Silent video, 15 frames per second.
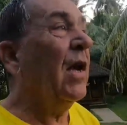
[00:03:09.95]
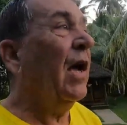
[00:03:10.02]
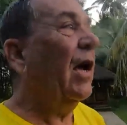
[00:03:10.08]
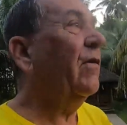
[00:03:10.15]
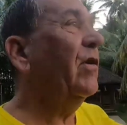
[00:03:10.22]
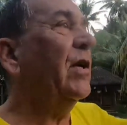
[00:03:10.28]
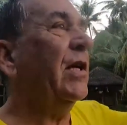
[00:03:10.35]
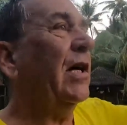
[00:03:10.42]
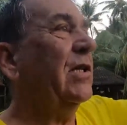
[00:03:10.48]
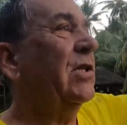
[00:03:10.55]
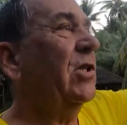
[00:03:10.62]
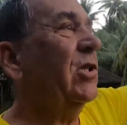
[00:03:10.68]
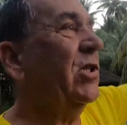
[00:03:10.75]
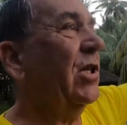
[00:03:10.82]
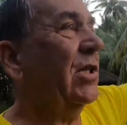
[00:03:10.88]
Everything goes
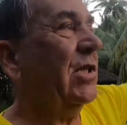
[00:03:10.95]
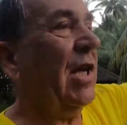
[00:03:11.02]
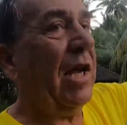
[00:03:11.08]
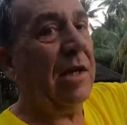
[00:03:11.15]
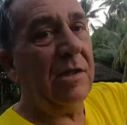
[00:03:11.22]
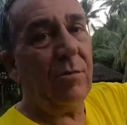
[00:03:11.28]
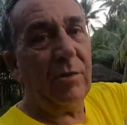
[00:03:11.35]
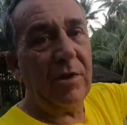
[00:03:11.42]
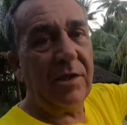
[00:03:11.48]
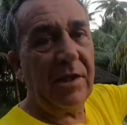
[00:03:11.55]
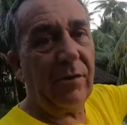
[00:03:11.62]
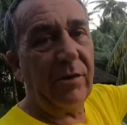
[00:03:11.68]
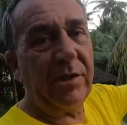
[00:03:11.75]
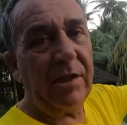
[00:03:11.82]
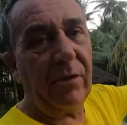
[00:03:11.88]
to chick's house with the
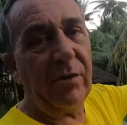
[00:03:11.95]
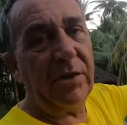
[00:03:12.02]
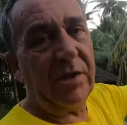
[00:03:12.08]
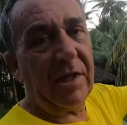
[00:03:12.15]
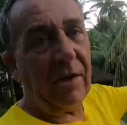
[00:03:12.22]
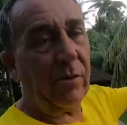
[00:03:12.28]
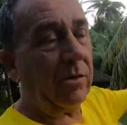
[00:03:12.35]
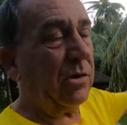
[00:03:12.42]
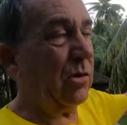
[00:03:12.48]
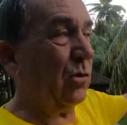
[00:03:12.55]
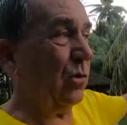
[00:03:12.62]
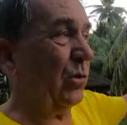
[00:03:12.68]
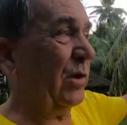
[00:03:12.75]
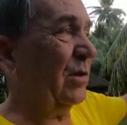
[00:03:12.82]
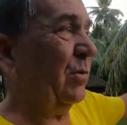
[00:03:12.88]
Surrey
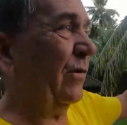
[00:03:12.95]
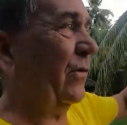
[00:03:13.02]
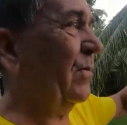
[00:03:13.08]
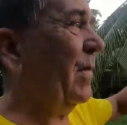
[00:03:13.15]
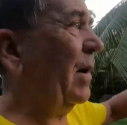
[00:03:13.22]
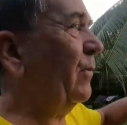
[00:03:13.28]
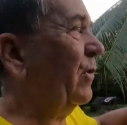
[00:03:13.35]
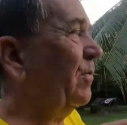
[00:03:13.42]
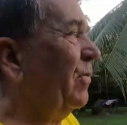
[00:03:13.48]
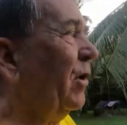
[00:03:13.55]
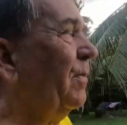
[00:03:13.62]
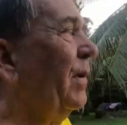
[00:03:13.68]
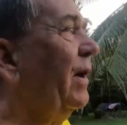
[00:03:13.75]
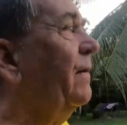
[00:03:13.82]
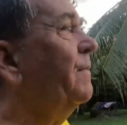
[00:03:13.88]
stories with her mama and
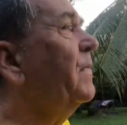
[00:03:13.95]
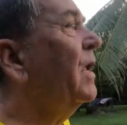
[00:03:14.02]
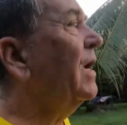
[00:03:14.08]
papa.